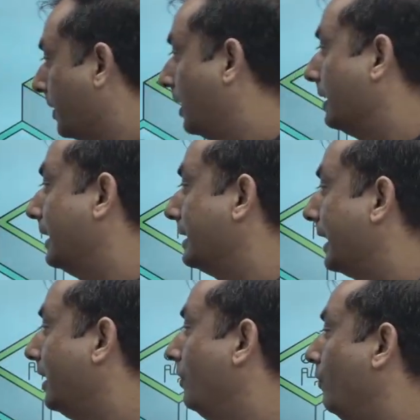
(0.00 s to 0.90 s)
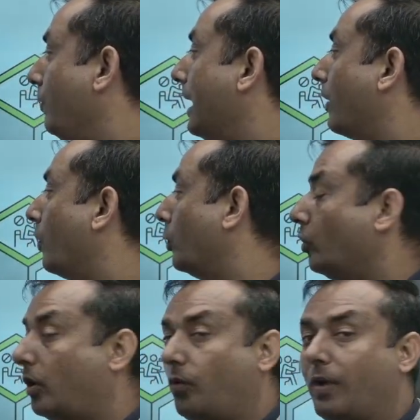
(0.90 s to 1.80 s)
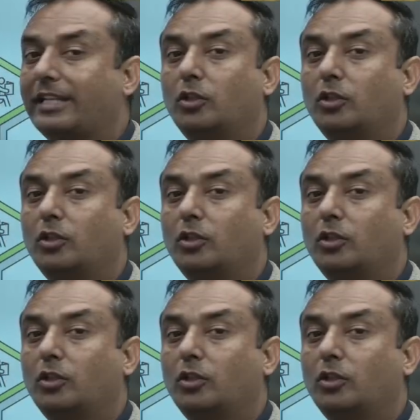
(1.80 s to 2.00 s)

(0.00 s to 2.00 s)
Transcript: Then second, we are going to revise through